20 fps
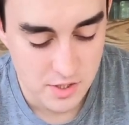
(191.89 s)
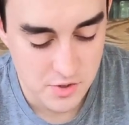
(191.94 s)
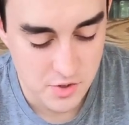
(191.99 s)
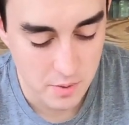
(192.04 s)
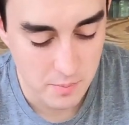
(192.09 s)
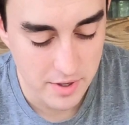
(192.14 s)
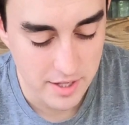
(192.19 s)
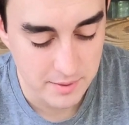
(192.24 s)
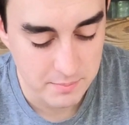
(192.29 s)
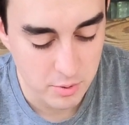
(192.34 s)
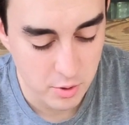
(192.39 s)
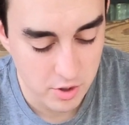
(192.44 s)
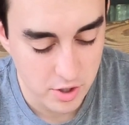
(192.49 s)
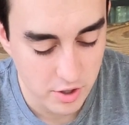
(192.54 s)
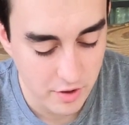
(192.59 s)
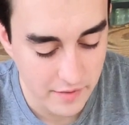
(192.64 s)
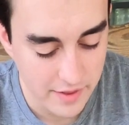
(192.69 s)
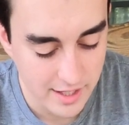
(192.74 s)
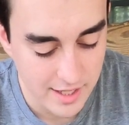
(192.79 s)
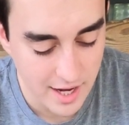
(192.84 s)
So I'm going to put
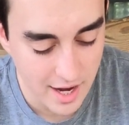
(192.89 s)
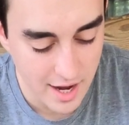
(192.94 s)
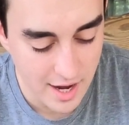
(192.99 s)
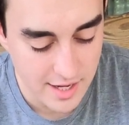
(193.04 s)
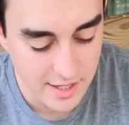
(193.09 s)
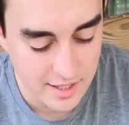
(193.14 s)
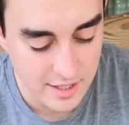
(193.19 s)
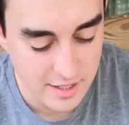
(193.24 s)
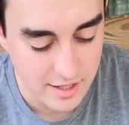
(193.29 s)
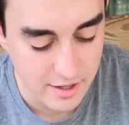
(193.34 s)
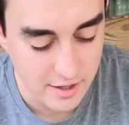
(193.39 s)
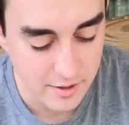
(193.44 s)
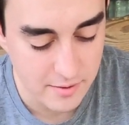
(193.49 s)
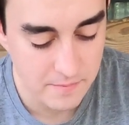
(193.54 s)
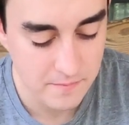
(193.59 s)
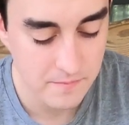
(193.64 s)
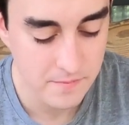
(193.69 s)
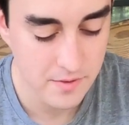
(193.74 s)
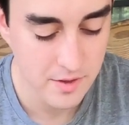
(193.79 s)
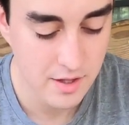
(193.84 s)
it on the guide
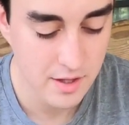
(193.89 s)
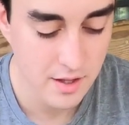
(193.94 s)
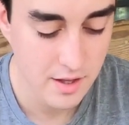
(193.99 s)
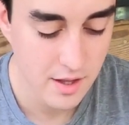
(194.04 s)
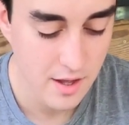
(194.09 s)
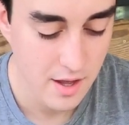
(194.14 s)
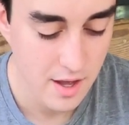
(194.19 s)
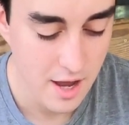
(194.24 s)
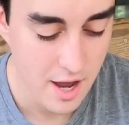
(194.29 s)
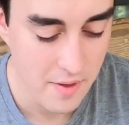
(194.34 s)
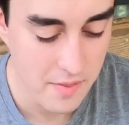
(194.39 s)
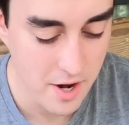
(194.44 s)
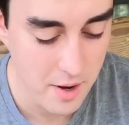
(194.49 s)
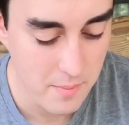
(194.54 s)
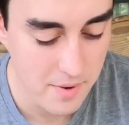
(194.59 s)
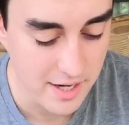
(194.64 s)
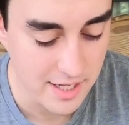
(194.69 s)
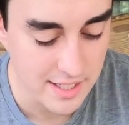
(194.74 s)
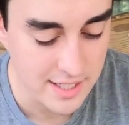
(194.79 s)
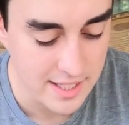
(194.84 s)
here, and then
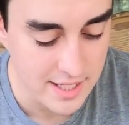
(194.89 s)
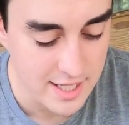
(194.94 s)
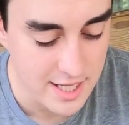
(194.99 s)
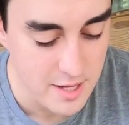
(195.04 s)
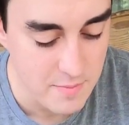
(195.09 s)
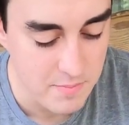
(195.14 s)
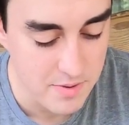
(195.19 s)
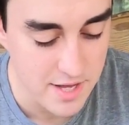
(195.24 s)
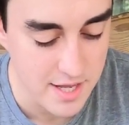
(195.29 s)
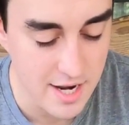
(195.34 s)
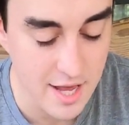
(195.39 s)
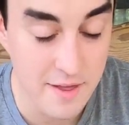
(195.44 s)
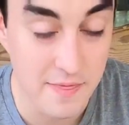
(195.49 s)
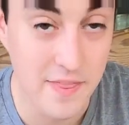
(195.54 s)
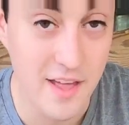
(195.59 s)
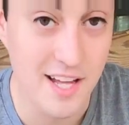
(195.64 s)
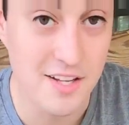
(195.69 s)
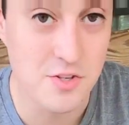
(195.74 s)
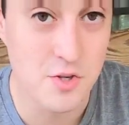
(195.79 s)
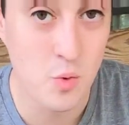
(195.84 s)
I'm going to keep it
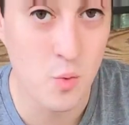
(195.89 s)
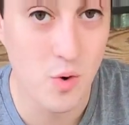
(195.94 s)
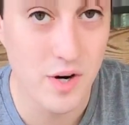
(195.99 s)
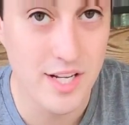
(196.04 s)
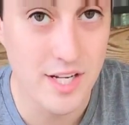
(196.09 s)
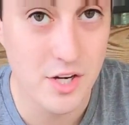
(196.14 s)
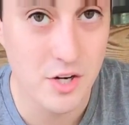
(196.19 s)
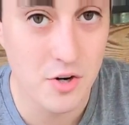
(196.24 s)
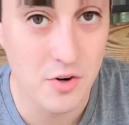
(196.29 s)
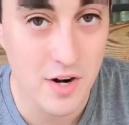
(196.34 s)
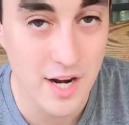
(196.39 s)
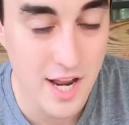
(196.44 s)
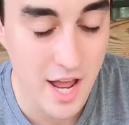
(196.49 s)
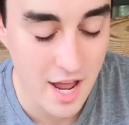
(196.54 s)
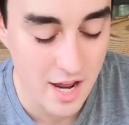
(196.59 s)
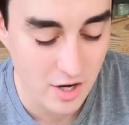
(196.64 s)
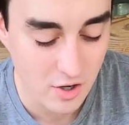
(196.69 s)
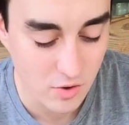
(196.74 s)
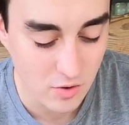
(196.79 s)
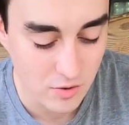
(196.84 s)
at that 20-degree
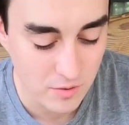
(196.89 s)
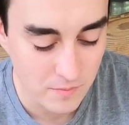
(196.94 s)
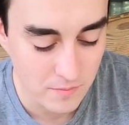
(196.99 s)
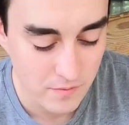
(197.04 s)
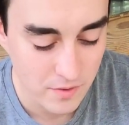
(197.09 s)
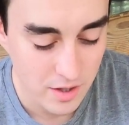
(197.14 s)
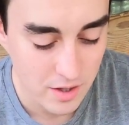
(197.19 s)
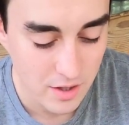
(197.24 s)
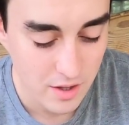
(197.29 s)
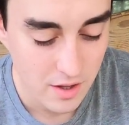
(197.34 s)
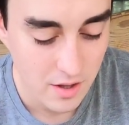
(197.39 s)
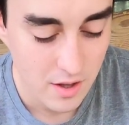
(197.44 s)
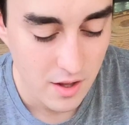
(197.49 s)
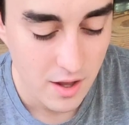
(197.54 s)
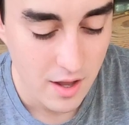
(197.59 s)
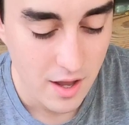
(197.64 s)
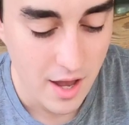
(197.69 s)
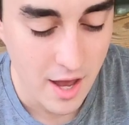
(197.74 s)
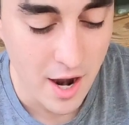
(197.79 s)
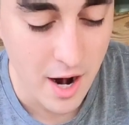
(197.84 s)
angle,
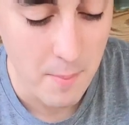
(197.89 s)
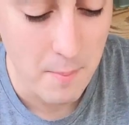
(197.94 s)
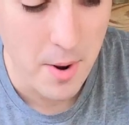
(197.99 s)
and